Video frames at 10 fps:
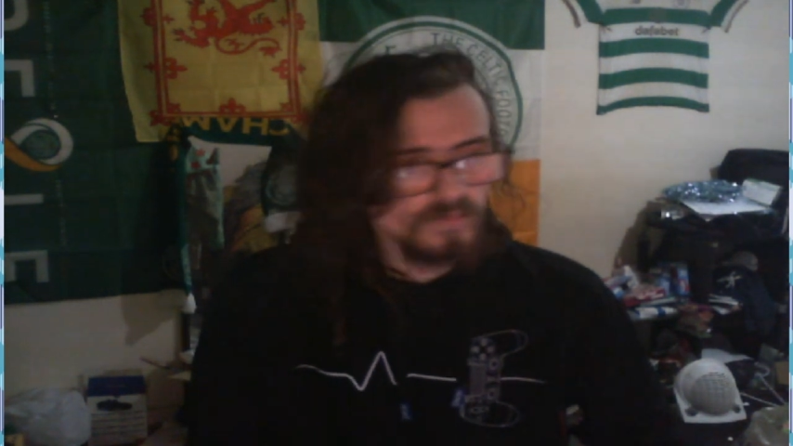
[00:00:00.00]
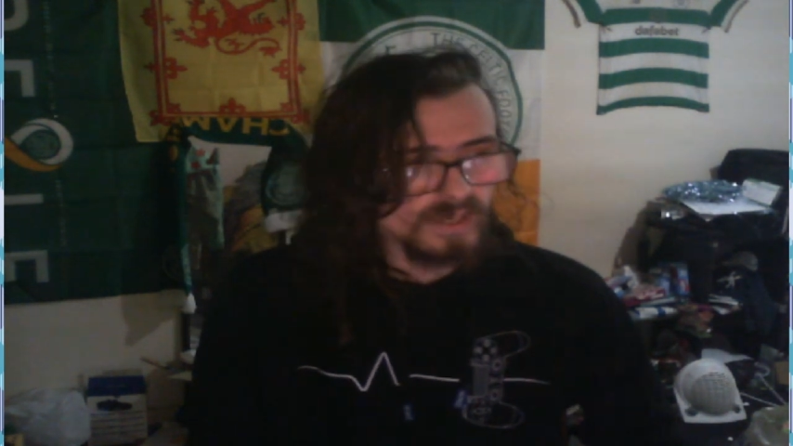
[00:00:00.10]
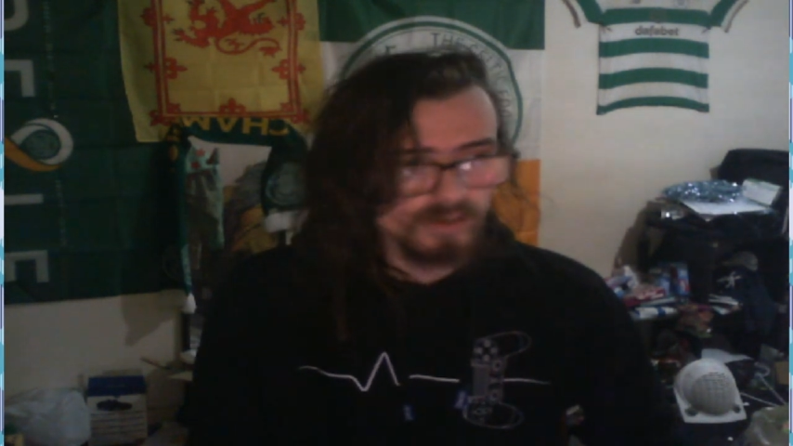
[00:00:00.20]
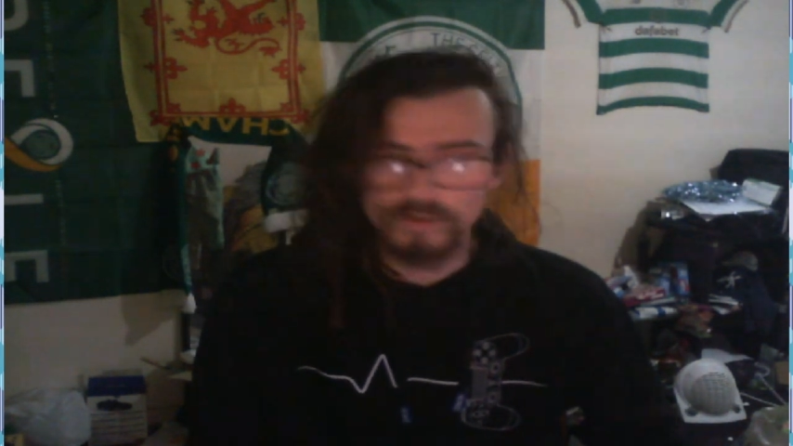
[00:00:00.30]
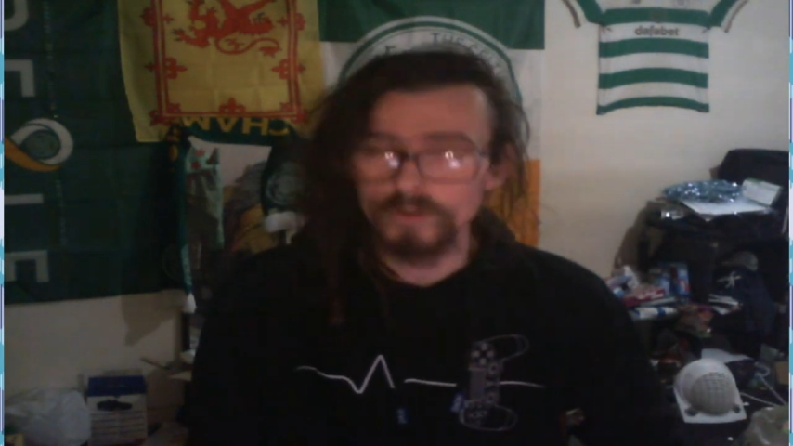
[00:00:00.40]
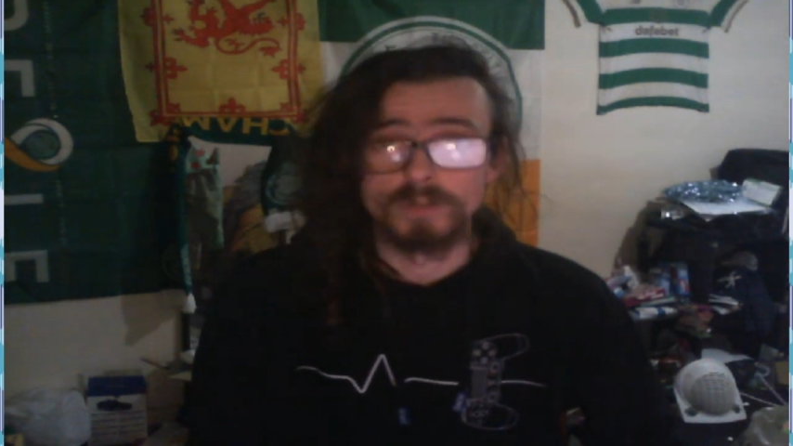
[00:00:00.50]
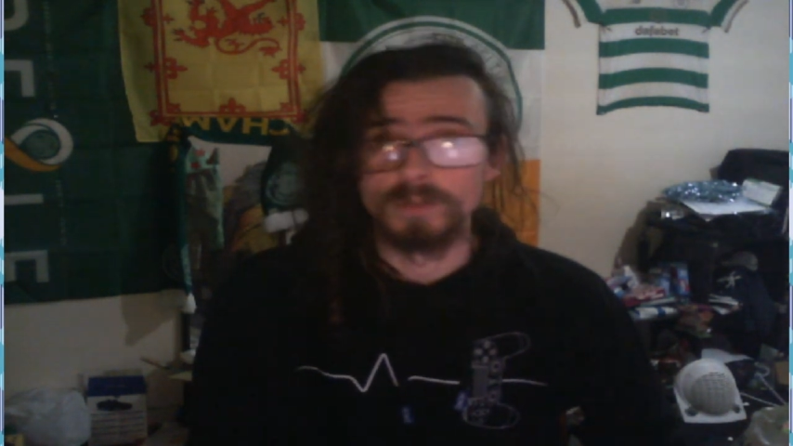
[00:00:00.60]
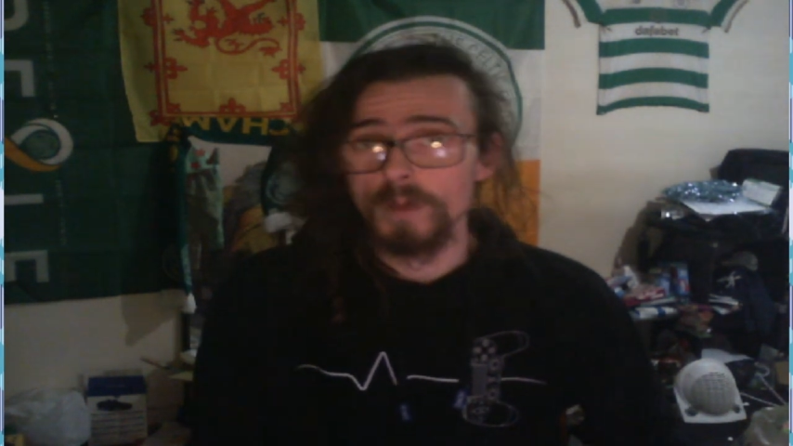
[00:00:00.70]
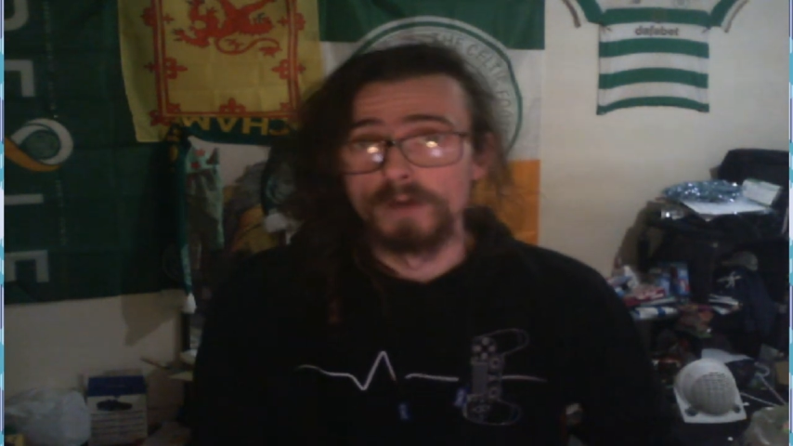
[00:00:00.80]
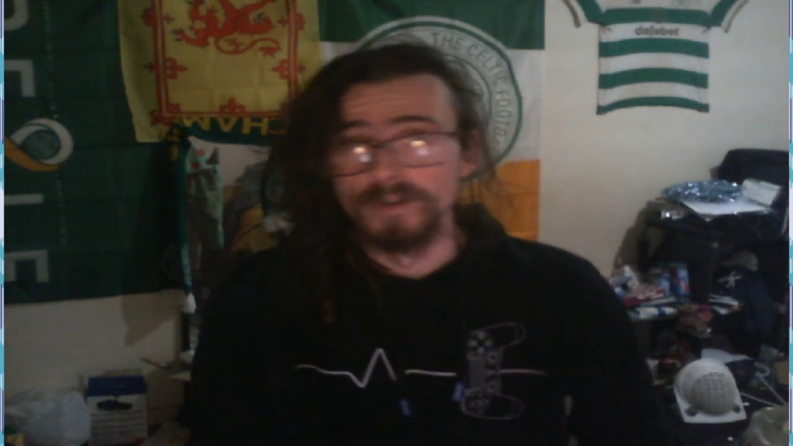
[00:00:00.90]
it's not going to be
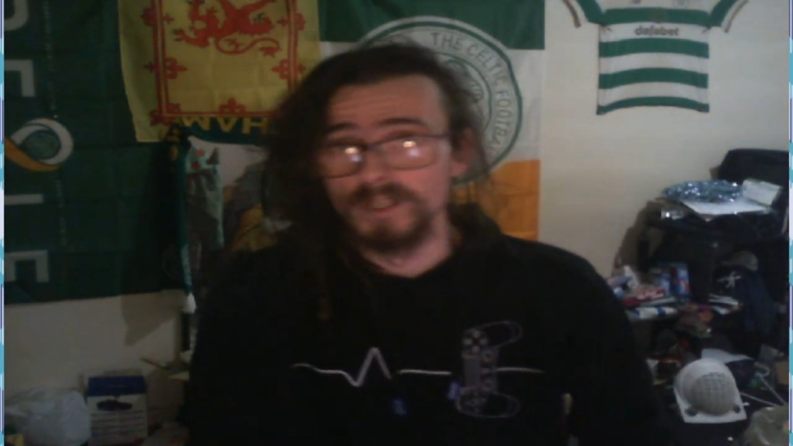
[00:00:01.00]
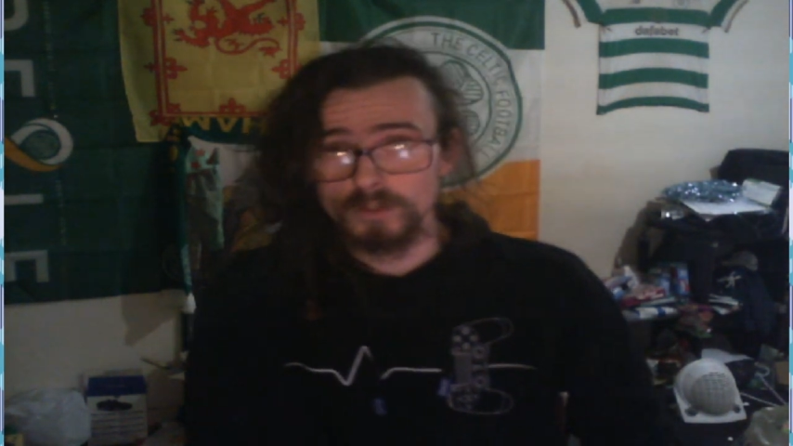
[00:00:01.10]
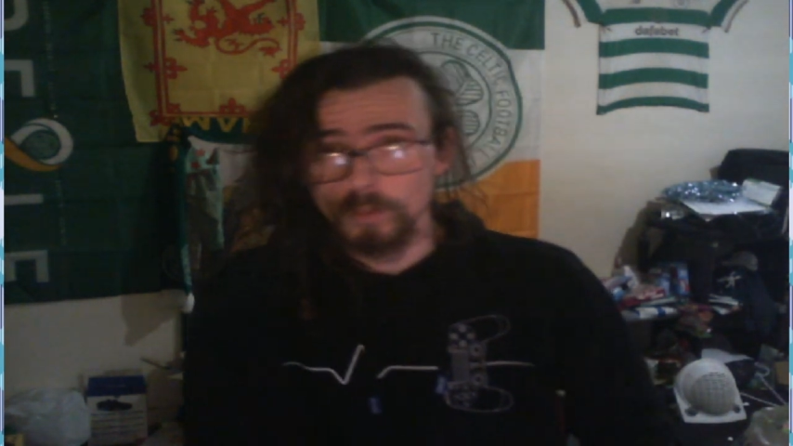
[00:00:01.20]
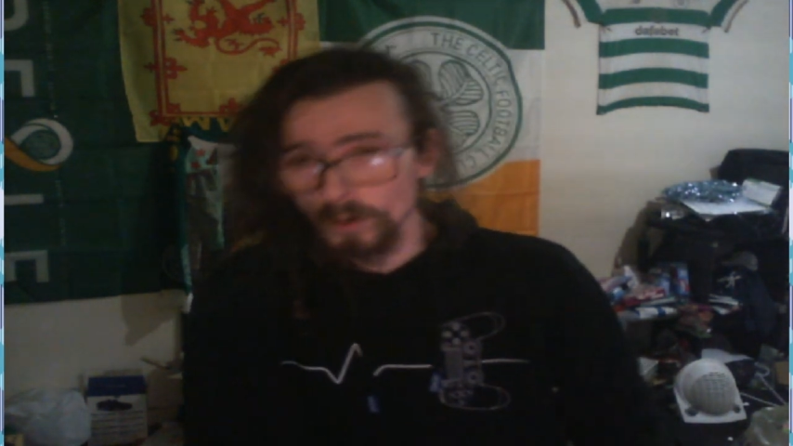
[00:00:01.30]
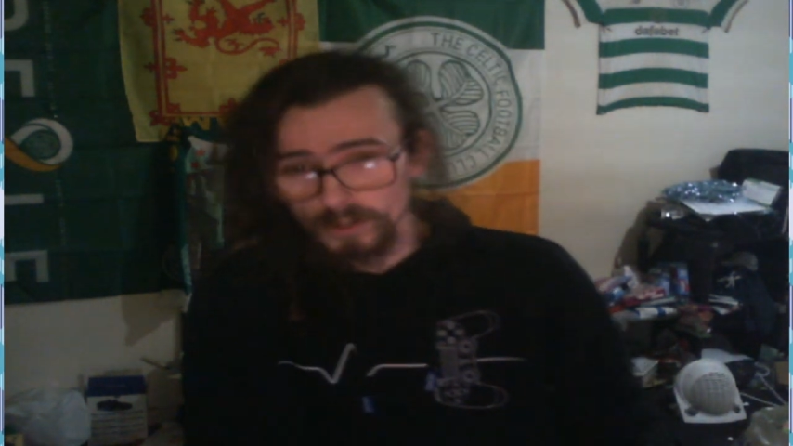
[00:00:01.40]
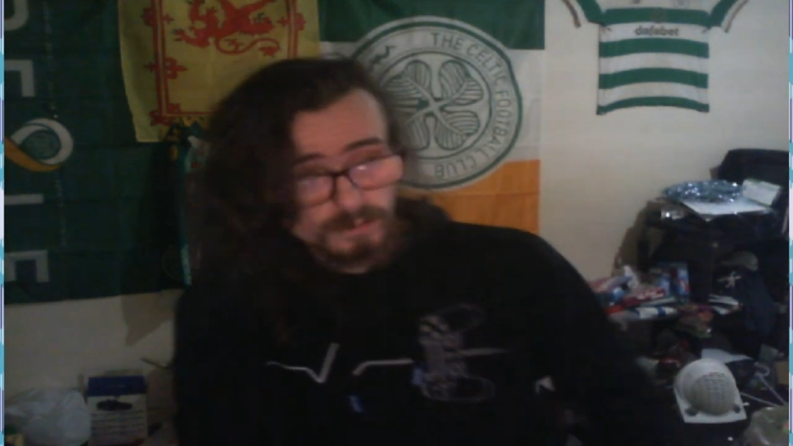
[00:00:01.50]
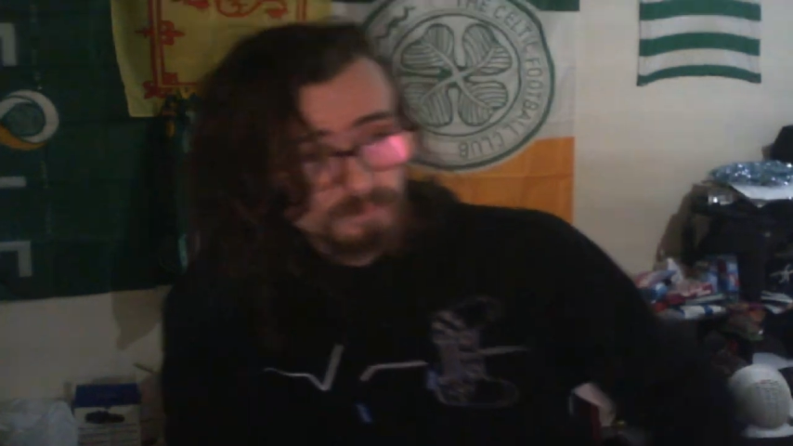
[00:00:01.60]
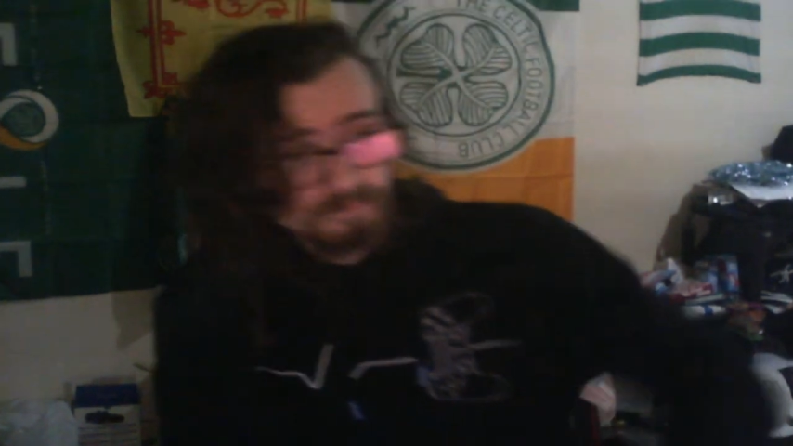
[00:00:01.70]
my finest work.